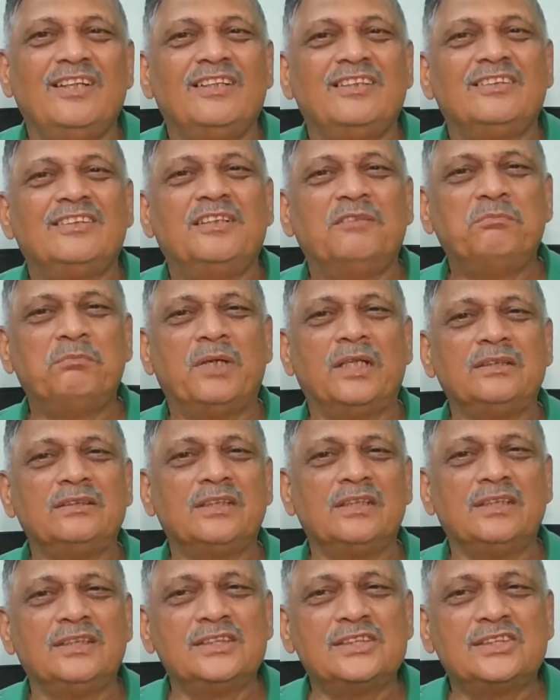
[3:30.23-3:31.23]
The
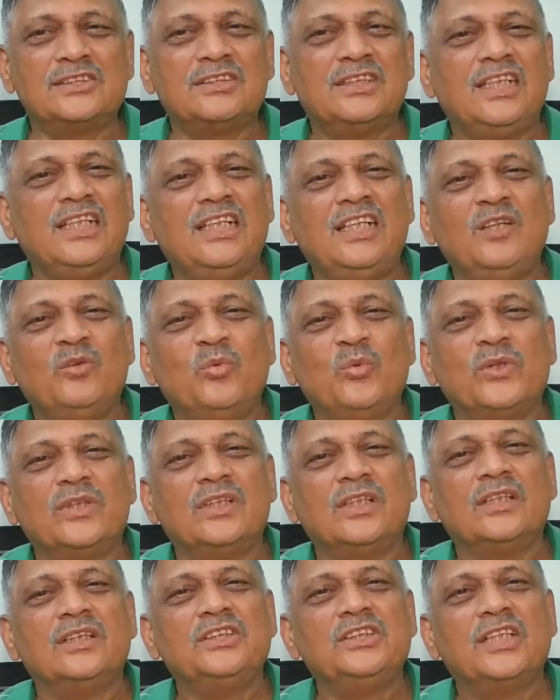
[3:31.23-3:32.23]
mantras dealing with
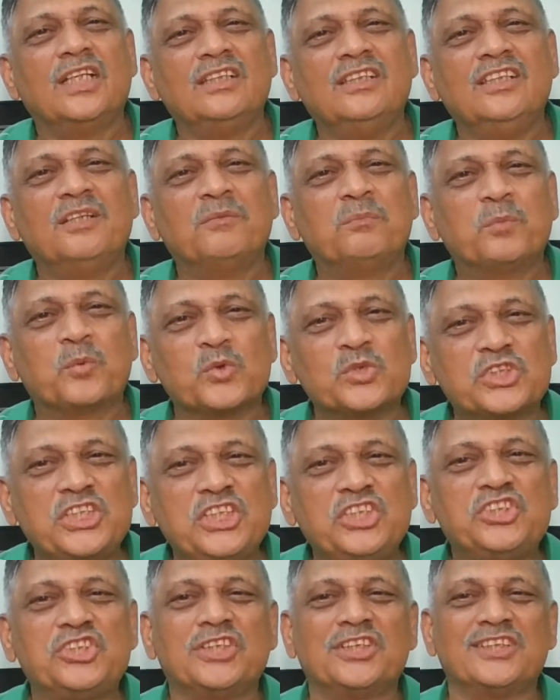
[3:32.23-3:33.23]
the yajna
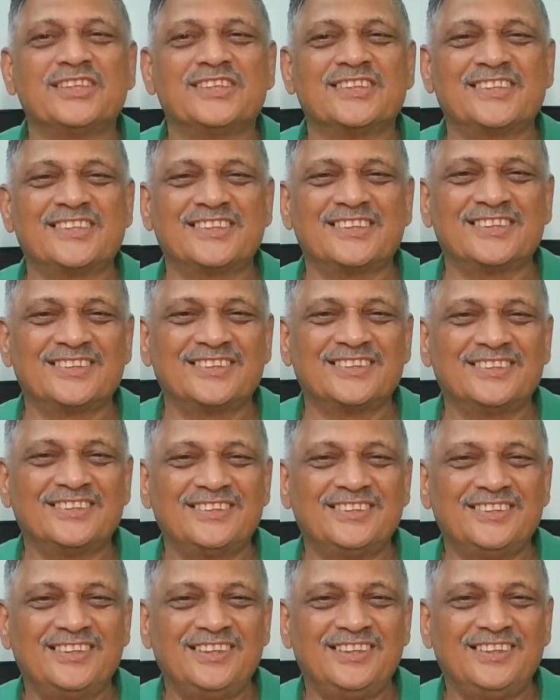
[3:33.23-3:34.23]
procedures,
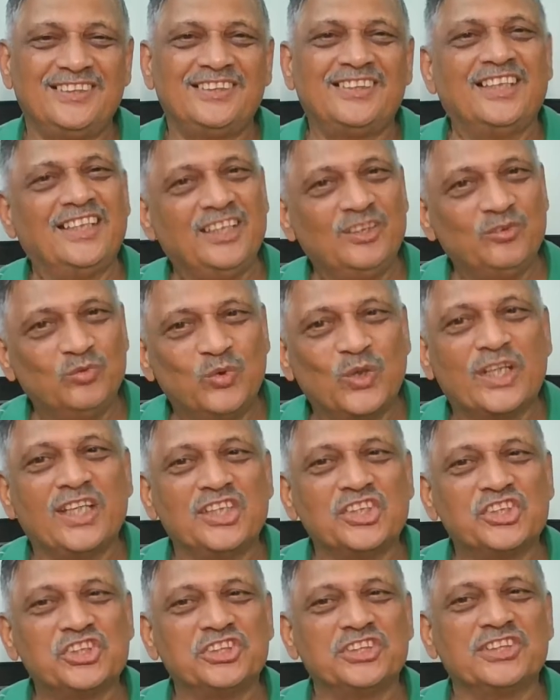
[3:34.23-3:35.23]
the
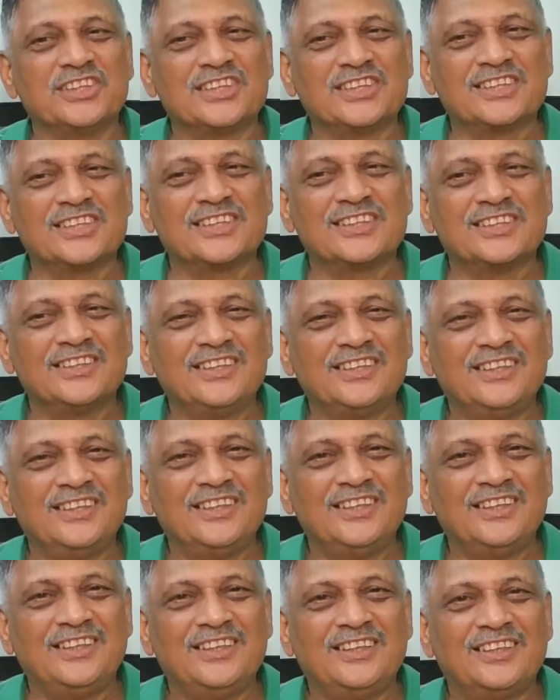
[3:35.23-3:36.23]
invocations,
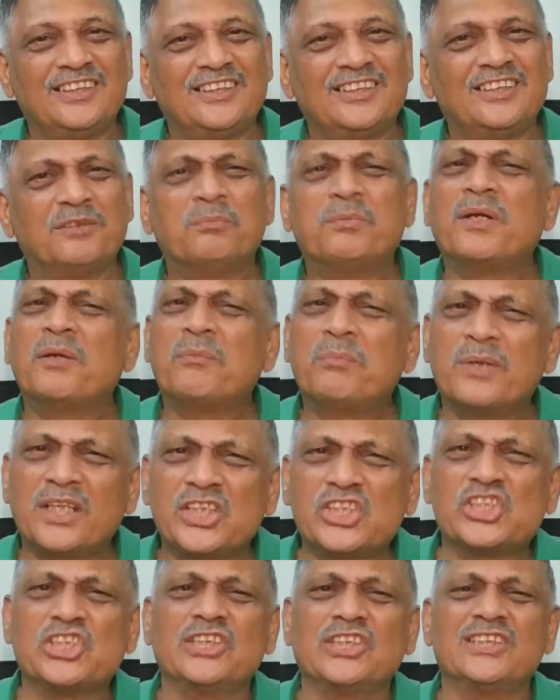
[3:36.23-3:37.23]
the
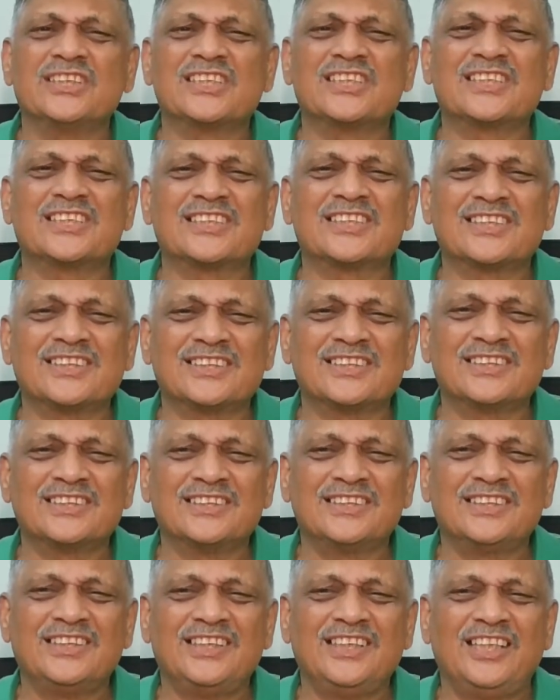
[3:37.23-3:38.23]
preparations
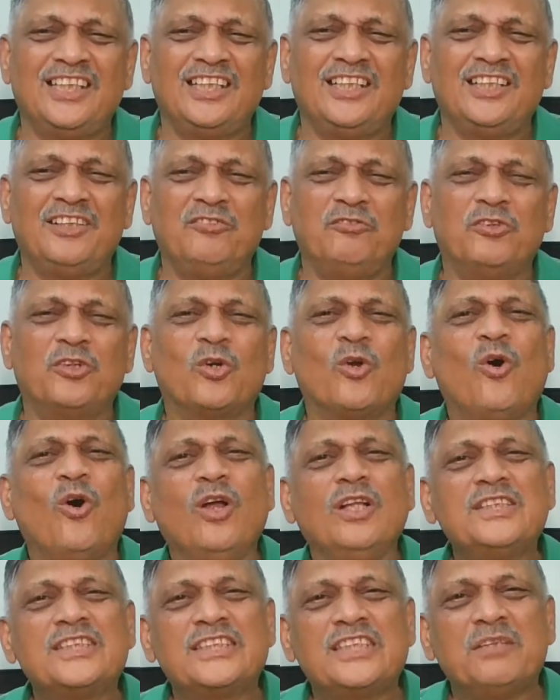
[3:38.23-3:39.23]
were
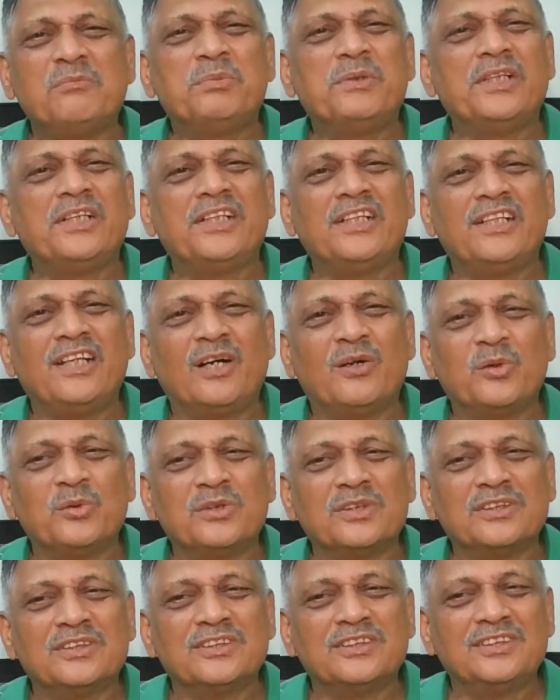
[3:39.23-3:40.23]
all separated out
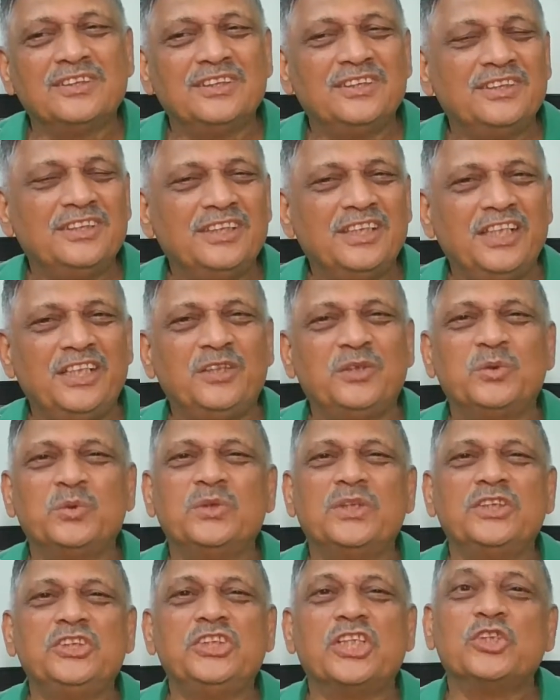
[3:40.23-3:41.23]
into
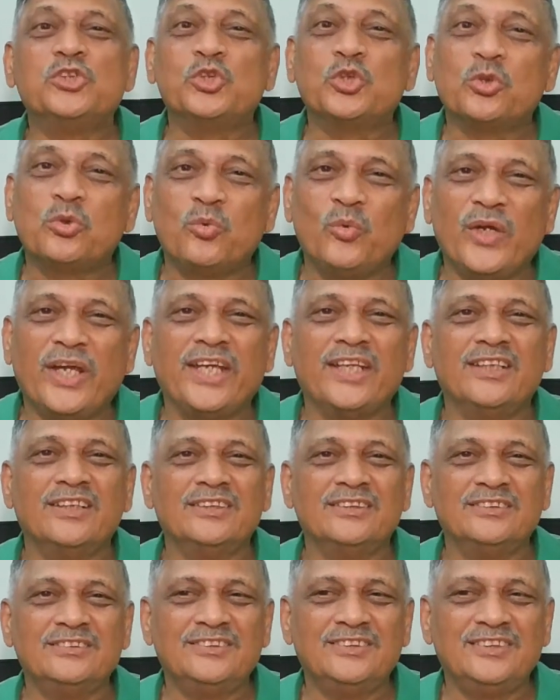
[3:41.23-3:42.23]
the Yajurveda,
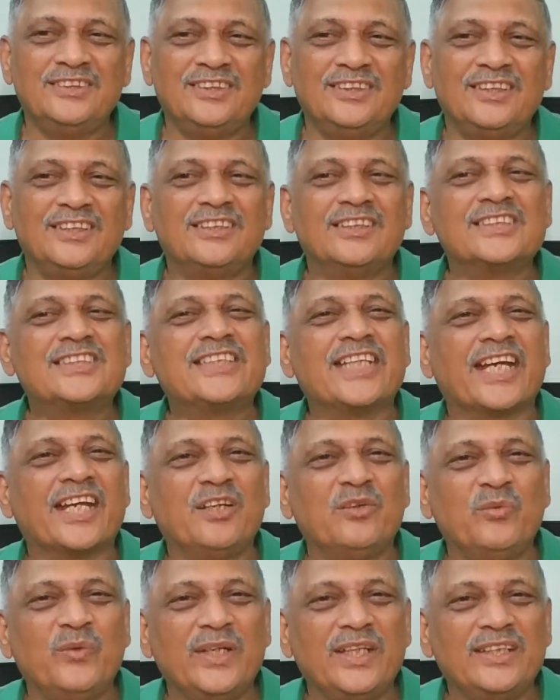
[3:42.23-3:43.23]
the
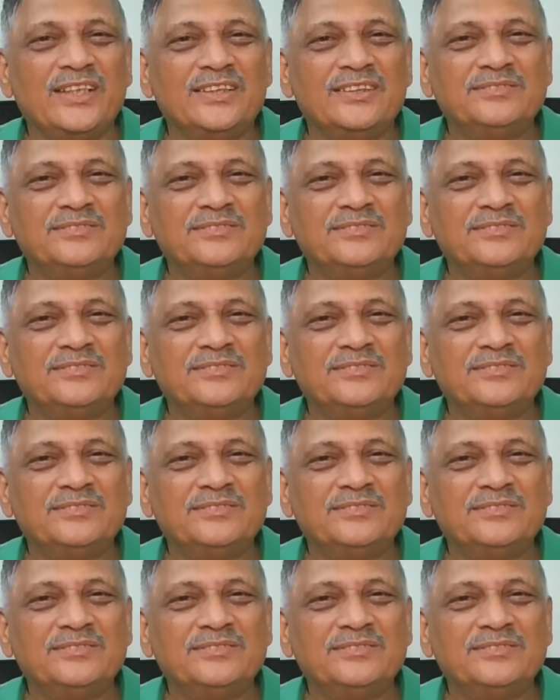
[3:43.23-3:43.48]
second Veda.